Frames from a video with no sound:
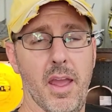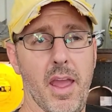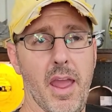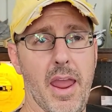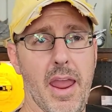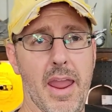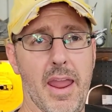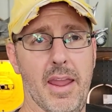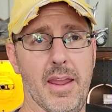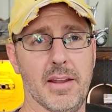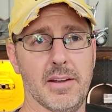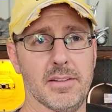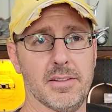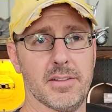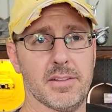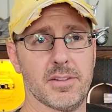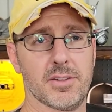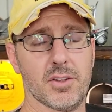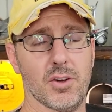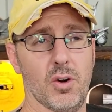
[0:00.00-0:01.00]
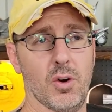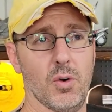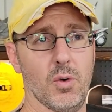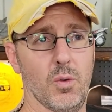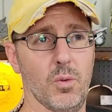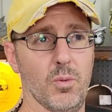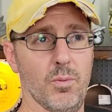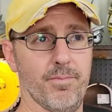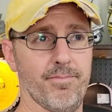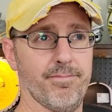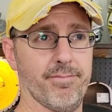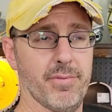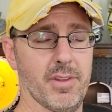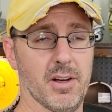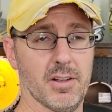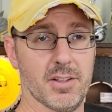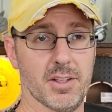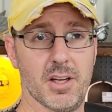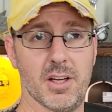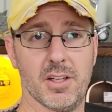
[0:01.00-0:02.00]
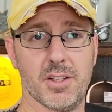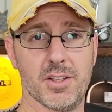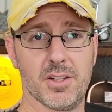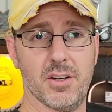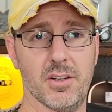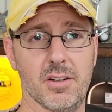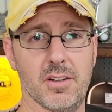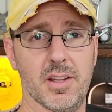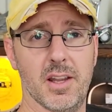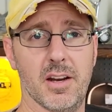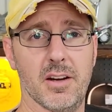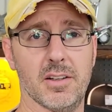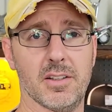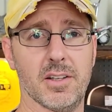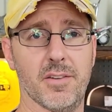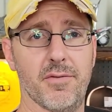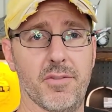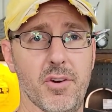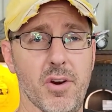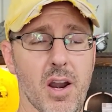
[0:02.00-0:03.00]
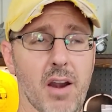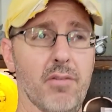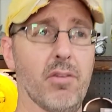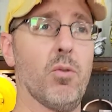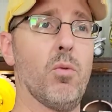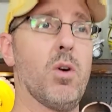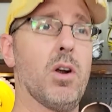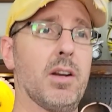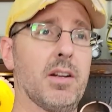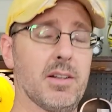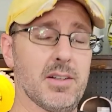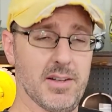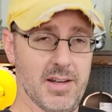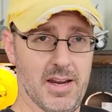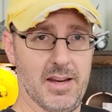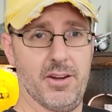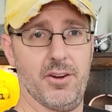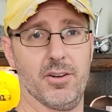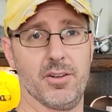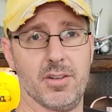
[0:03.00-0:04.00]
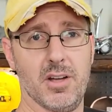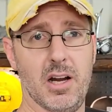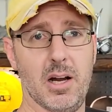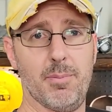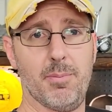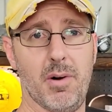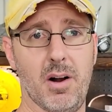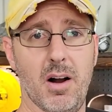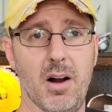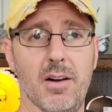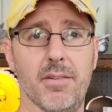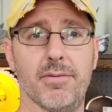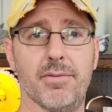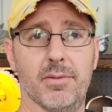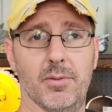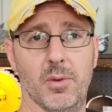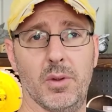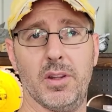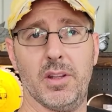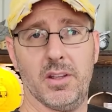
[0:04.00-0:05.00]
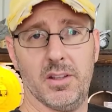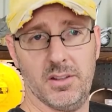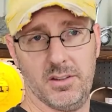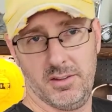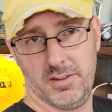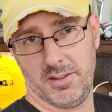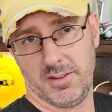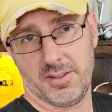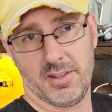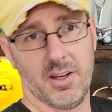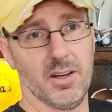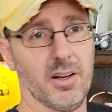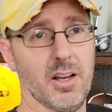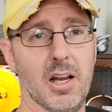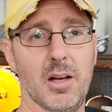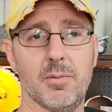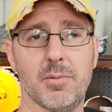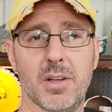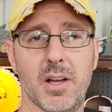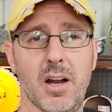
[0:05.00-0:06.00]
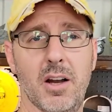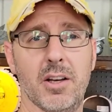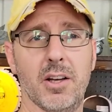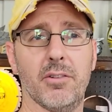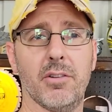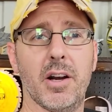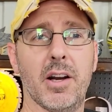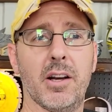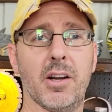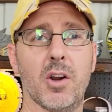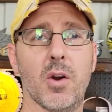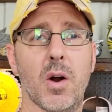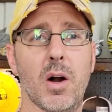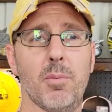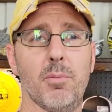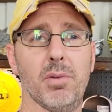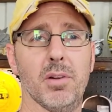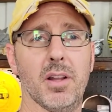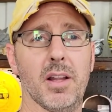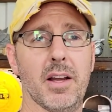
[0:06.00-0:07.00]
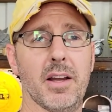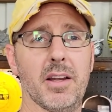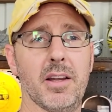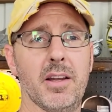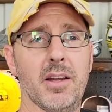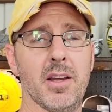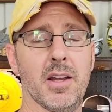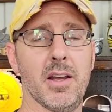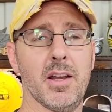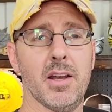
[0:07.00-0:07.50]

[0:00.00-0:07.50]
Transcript: And so there's a concern there is if you ever want to take your top off when the, the sun comes out and you're ready to go out and play,